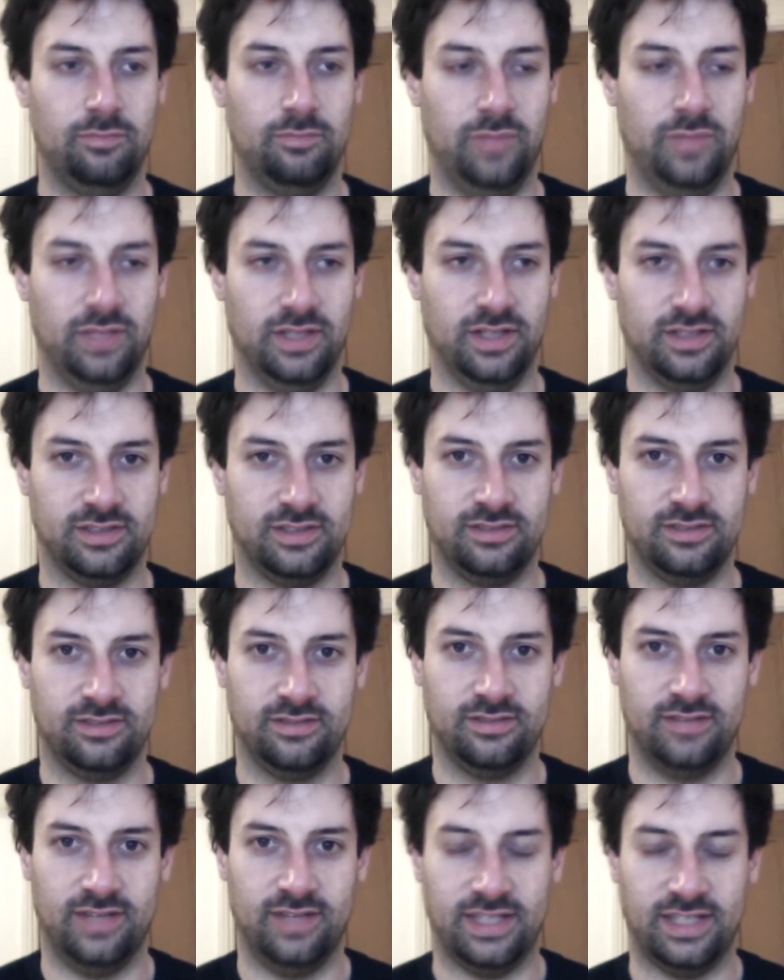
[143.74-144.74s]
but
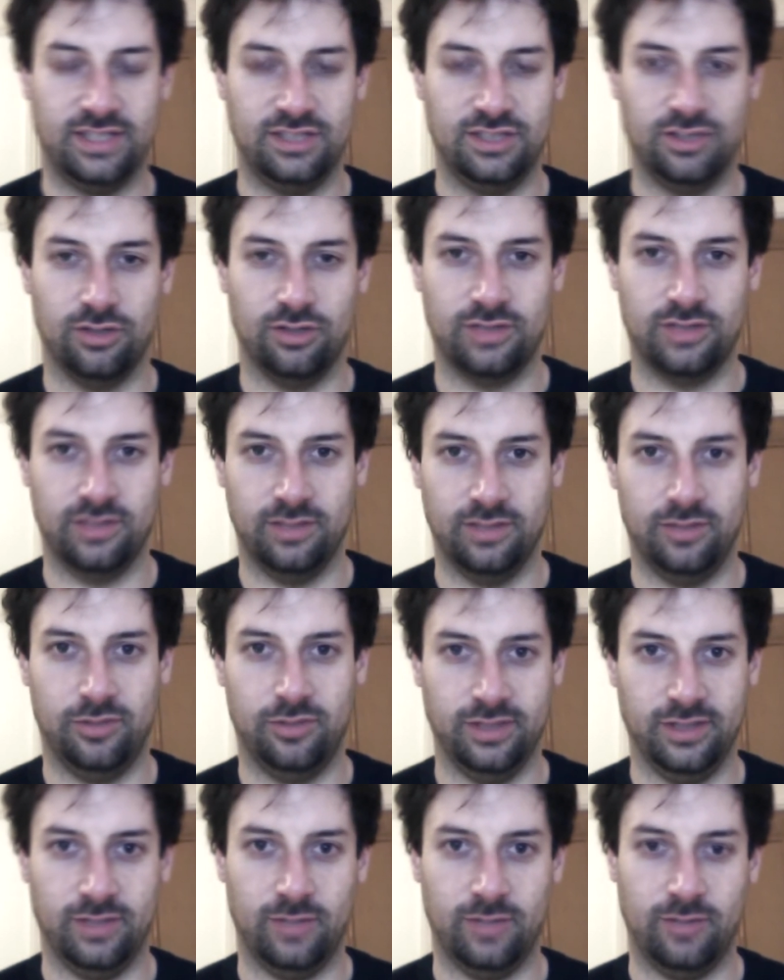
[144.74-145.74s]
it's not at the
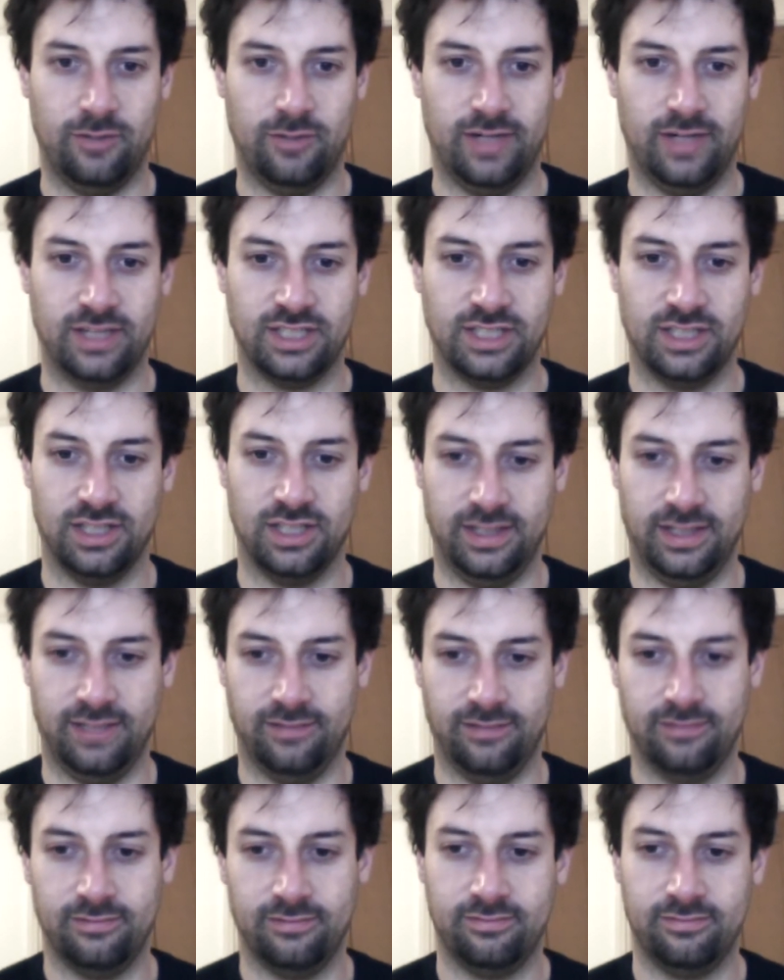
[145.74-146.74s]
point where we're
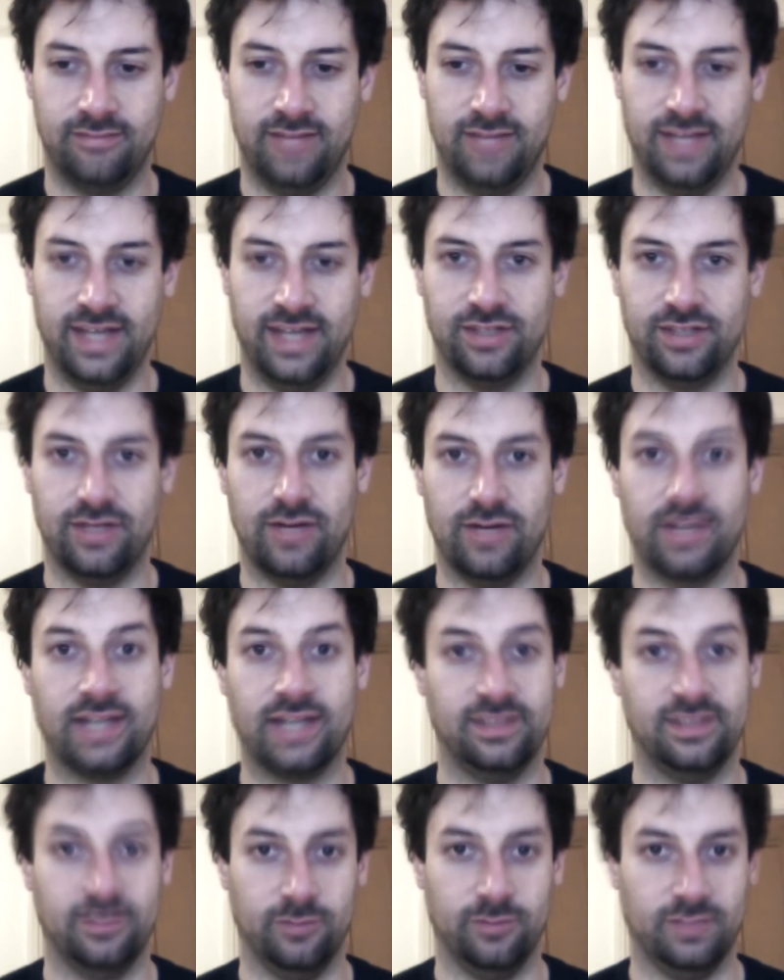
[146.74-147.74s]
actually
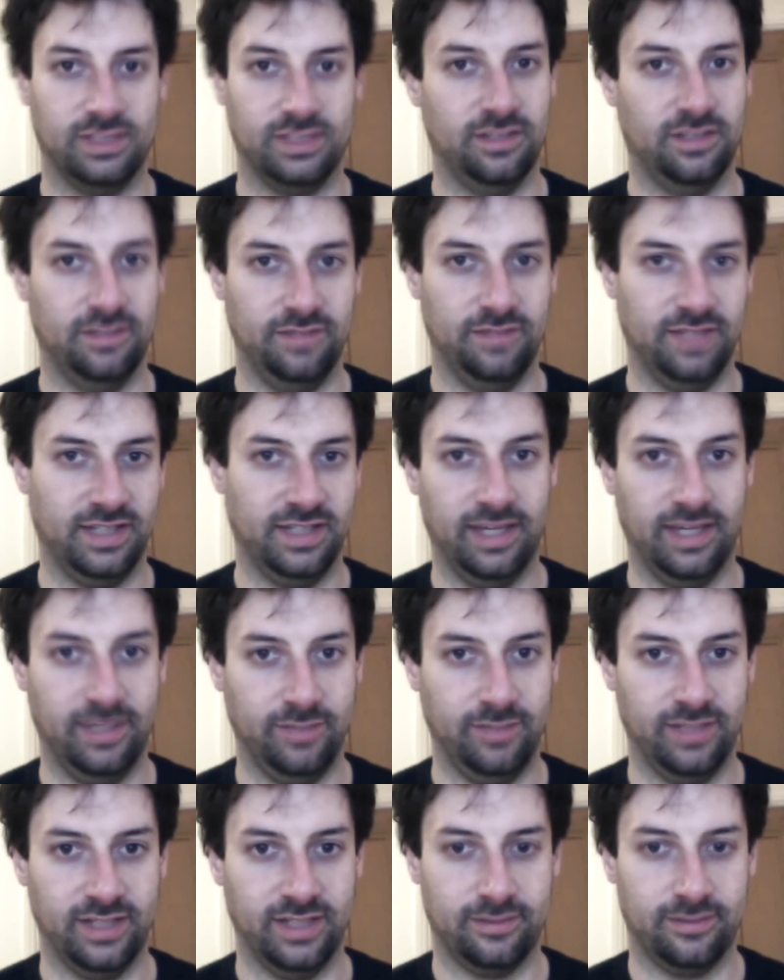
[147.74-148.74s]
interacting with stuff in the
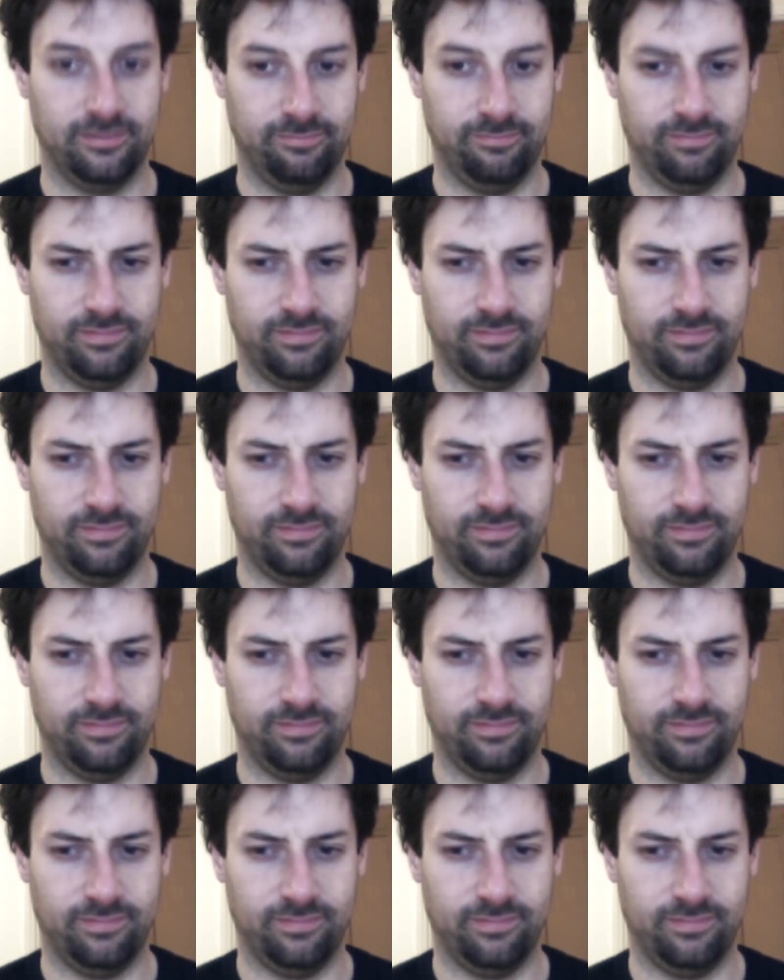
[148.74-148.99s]
game yet.